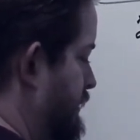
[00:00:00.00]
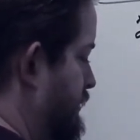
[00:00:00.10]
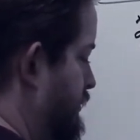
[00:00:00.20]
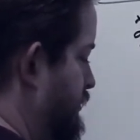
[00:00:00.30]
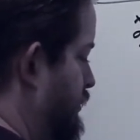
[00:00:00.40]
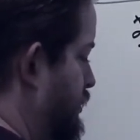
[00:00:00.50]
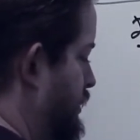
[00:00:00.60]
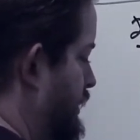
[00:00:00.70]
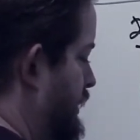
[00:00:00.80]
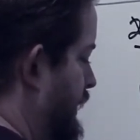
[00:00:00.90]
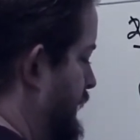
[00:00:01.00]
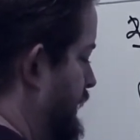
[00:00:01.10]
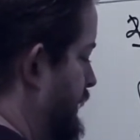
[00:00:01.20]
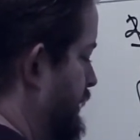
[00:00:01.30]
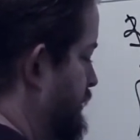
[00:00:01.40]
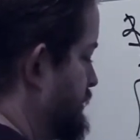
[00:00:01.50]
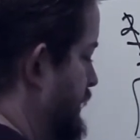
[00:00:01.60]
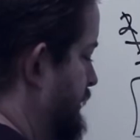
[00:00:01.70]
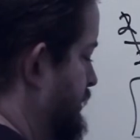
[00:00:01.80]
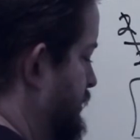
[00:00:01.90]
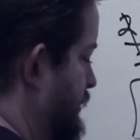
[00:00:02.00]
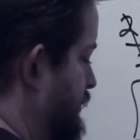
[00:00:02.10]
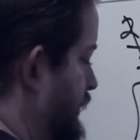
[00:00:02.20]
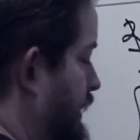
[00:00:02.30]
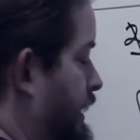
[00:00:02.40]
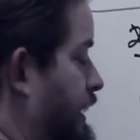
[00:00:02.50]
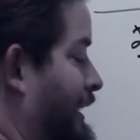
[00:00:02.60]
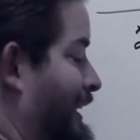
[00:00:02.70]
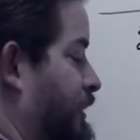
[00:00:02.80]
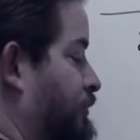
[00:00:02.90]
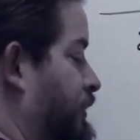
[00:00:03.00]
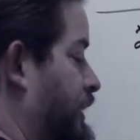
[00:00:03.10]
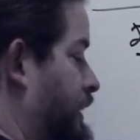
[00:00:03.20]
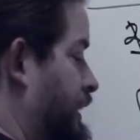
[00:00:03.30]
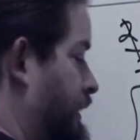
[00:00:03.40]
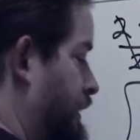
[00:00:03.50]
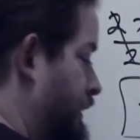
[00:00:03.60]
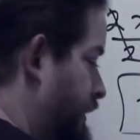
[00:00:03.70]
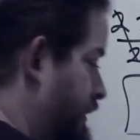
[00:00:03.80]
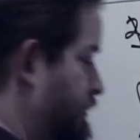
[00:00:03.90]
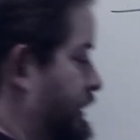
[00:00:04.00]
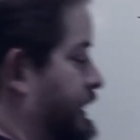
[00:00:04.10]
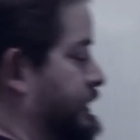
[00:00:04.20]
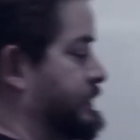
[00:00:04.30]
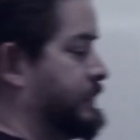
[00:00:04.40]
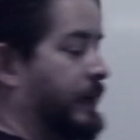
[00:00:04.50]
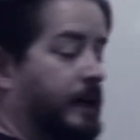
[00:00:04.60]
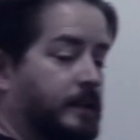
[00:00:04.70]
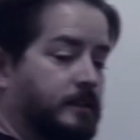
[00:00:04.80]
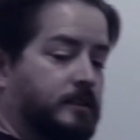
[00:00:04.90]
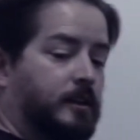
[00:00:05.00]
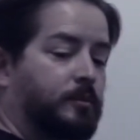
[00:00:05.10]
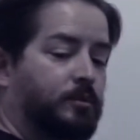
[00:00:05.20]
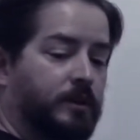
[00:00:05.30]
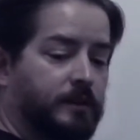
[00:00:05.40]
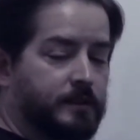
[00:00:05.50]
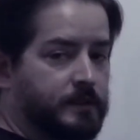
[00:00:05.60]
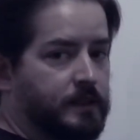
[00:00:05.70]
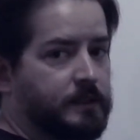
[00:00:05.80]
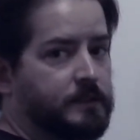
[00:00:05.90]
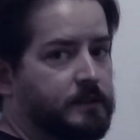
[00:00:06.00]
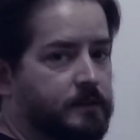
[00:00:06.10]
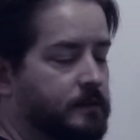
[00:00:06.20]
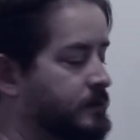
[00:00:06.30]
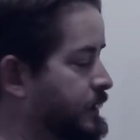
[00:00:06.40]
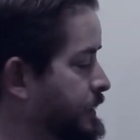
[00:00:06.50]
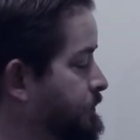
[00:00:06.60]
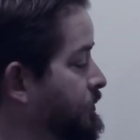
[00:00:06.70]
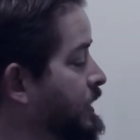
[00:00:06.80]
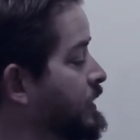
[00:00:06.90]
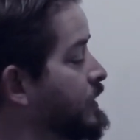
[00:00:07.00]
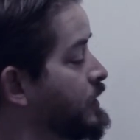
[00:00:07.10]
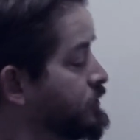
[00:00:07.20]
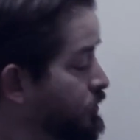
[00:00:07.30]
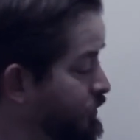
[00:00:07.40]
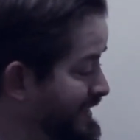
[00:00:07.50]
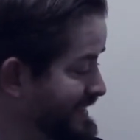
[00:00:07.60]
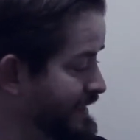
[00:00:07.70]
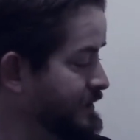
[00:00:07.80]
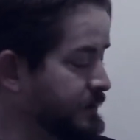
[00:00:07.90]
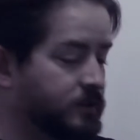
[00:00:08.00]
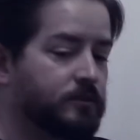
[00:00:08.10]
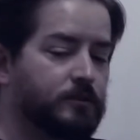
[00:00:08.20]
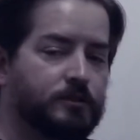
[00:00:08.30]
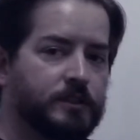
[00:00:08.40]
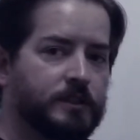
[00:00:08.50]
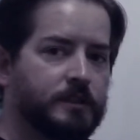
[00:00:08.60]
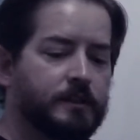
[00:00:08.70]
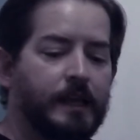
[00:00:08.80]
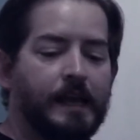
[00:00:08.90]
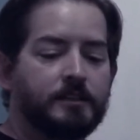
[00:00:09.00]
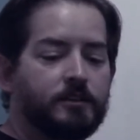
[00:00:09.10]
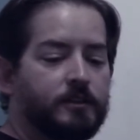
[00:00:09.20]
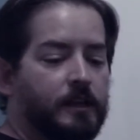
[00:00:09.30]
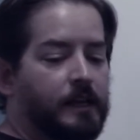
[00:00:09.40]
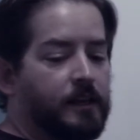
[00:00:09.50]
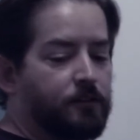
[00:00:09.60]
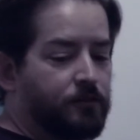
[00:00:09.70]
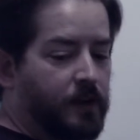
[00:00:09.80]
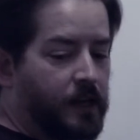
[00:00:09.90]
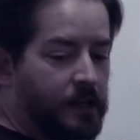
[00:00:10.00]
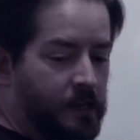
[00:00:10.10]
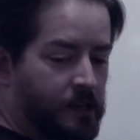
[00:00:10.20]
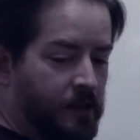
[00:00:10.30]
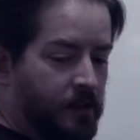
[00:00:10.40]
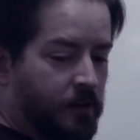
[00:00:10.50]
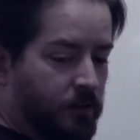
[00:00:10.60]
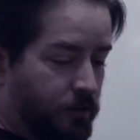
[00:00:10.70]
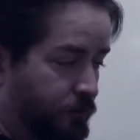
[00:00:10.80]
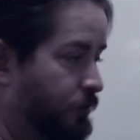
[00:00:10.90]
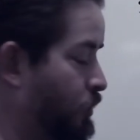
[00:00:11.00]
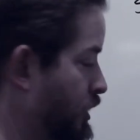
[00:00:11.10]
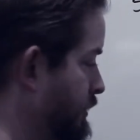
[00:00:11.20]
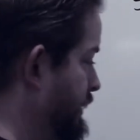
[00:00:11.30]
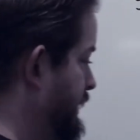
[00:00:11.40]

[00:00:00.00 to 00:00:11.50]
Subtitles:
4, and then it goes off to infinity, and infinity always has a parentheses, right? So this is the solution. They ask you to identify the form.